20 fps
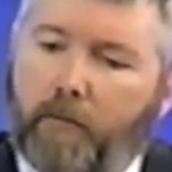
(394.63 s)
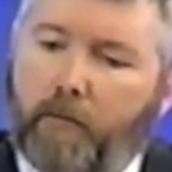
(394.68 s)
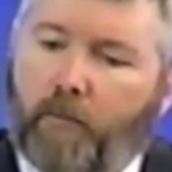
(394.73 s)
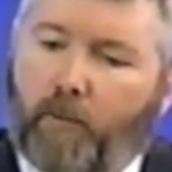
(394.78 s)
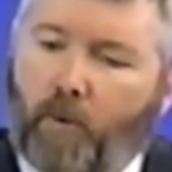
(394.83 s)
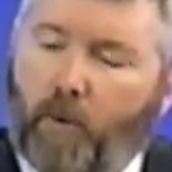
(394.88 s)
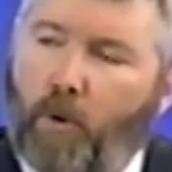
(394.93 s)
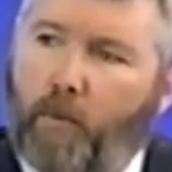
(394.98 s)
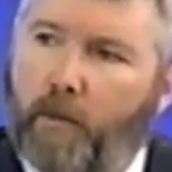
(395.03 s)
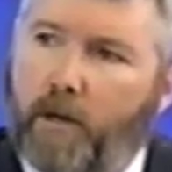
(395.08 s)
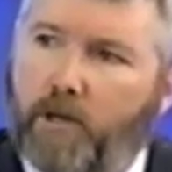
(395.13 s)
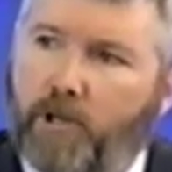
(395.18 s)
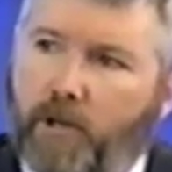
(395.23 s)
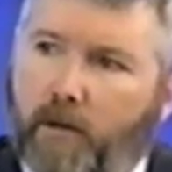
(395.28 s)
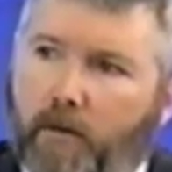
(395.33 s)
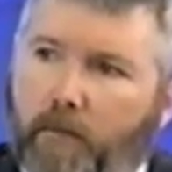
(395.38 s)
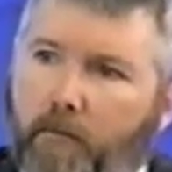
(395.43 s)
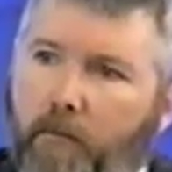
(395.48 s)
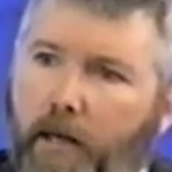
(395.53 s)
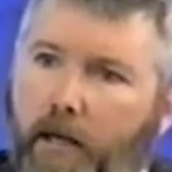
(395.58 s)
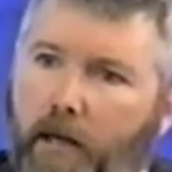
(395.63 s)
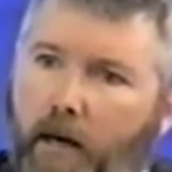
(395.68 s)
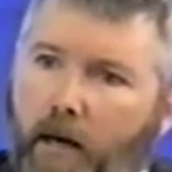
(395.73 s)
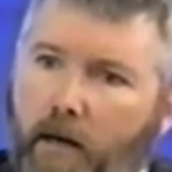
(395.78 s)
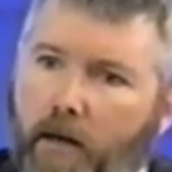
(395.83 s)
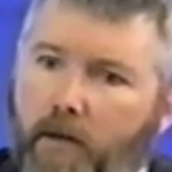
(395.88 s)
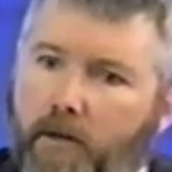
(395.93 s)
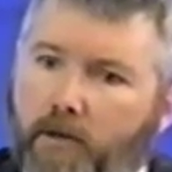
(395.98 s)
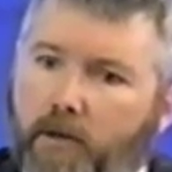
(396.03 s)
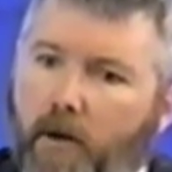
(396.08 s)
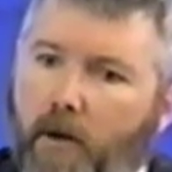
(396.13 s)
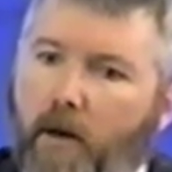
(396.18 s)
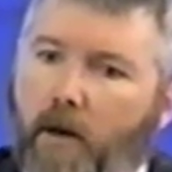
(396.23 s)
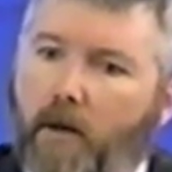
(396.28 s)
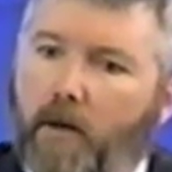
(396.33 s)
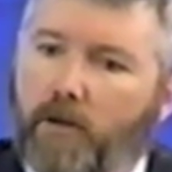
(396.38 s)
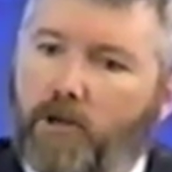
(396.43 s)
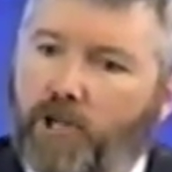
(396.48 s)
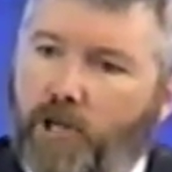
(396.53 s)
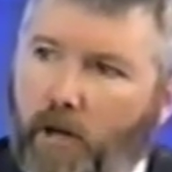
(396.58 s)
prohibition because
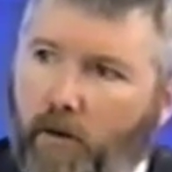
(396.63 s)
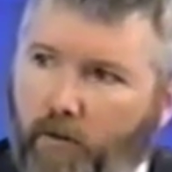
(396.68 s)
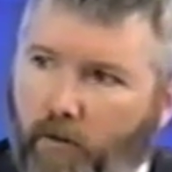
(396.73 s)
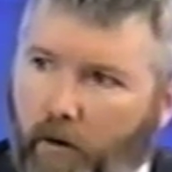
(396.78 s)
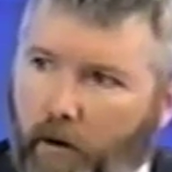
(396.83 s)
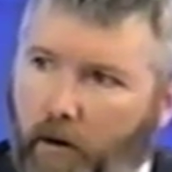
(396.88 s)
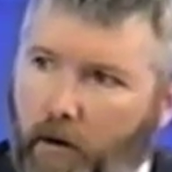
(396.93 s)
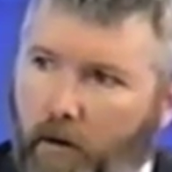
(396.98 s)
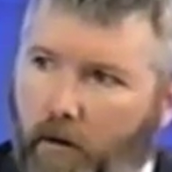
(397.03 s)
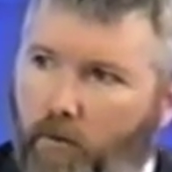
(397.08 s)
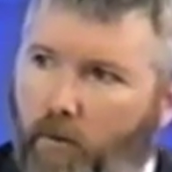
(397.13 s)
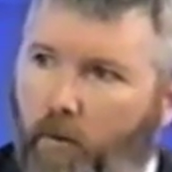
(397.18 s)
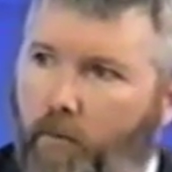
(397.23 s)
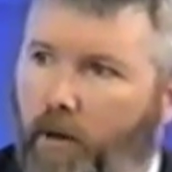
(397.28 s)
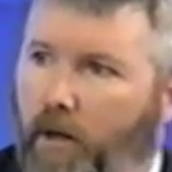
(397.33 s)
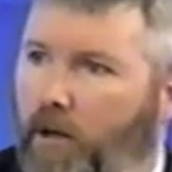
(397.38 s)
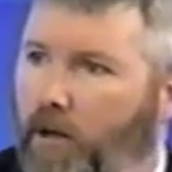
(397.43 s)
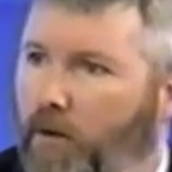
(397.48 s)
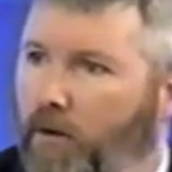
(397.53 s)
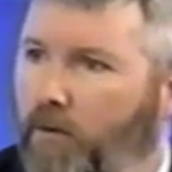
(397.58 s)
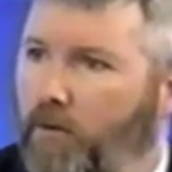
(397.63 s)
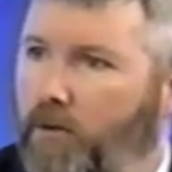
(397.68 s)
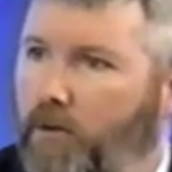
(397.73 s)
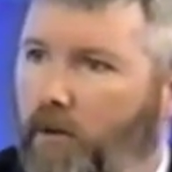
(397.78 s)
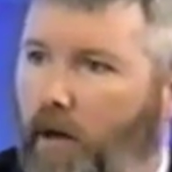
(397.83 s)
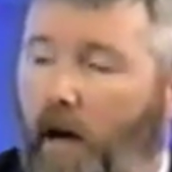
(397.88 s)
children will be used.